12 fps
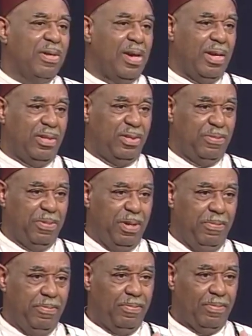like to speak
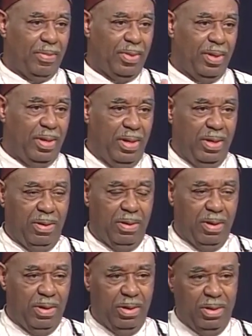in
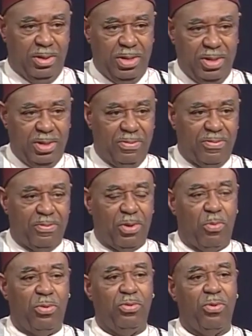the teachings from
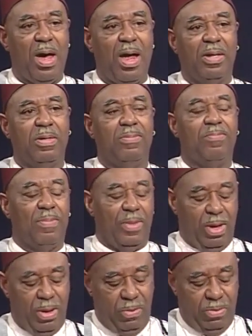Noble Drew Ali,
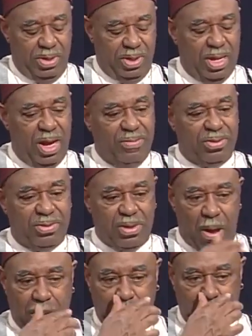when he gave us
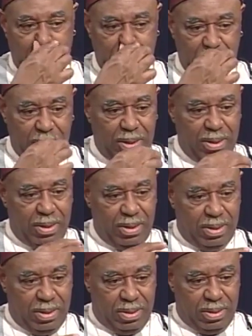all of these
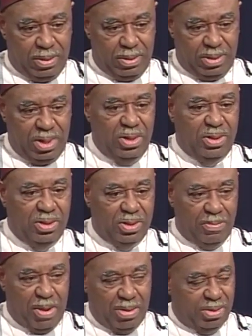teachings
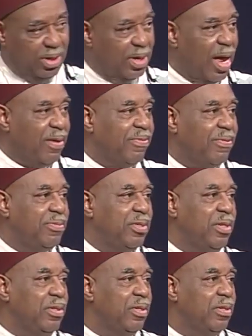about the life of
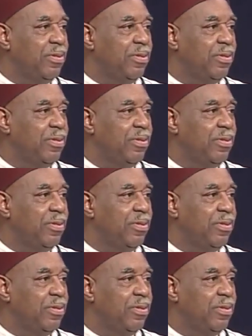Jesus.